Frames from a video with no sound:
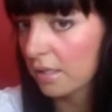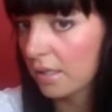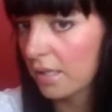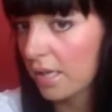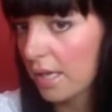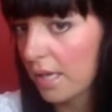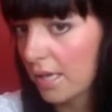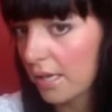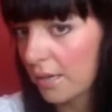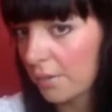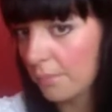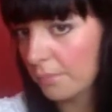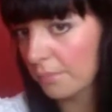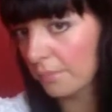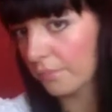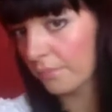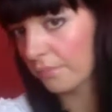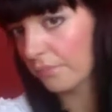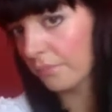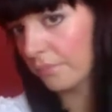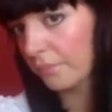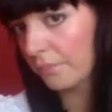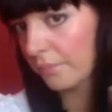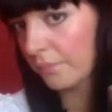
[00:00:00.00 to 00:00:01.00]
And
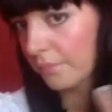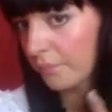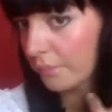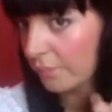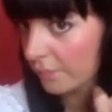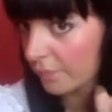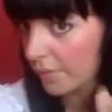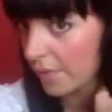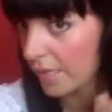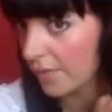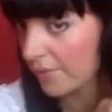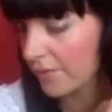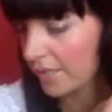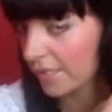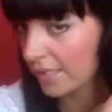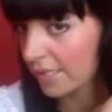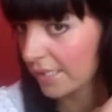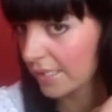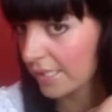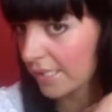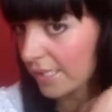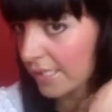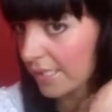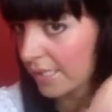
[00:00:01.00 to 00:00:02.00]
then
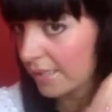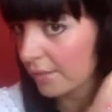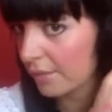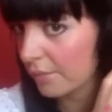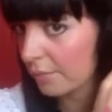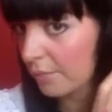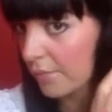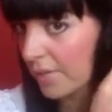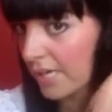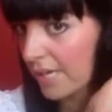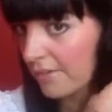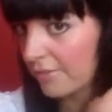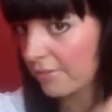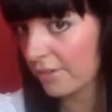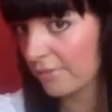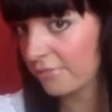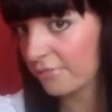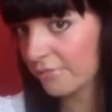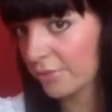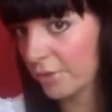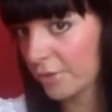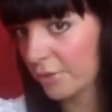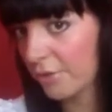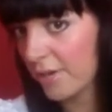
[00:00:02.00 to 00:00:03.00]
whenever
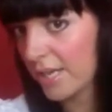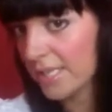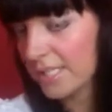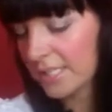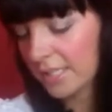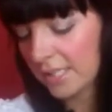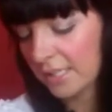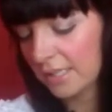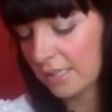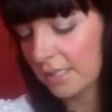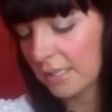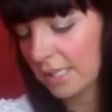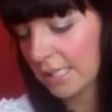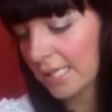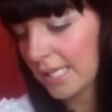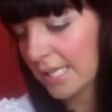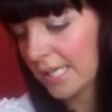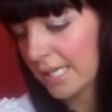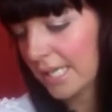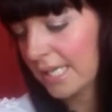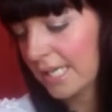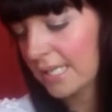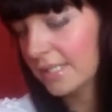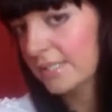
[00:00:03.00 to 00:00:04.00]
I've created a curl, I
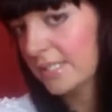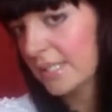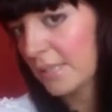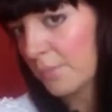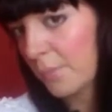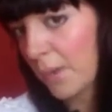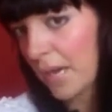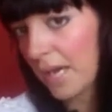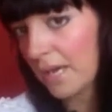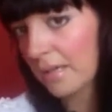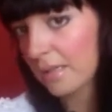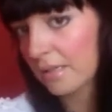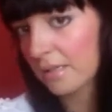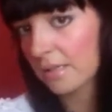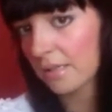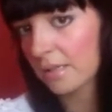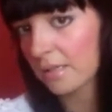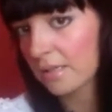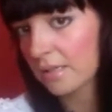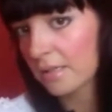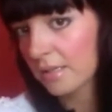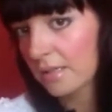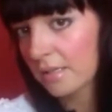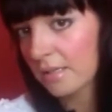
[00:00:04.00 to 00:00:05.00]
kick it to the back
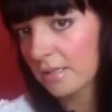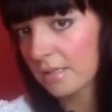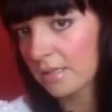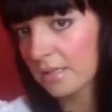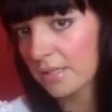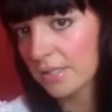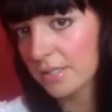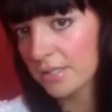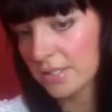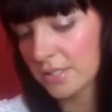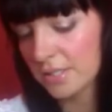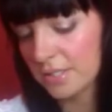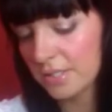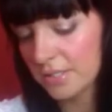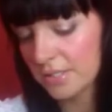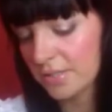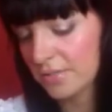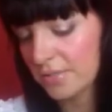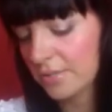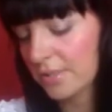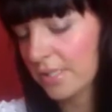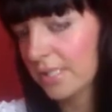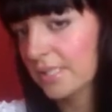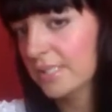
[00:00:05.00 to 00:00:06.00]

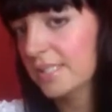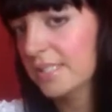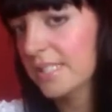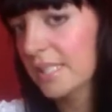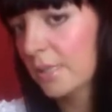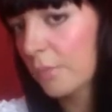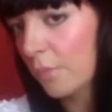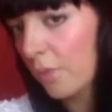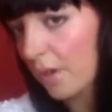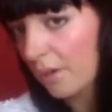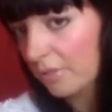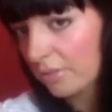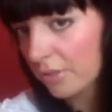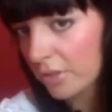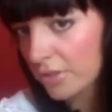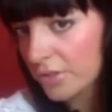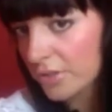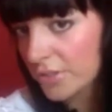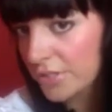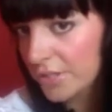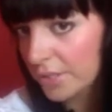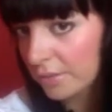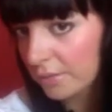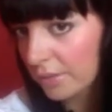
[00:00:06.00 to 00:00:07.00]
so I can see what I've got
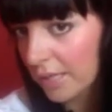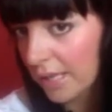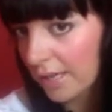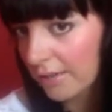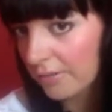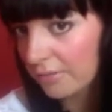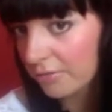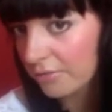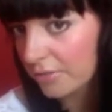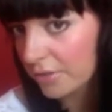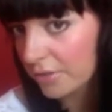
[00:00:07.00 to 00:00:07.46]
to do left.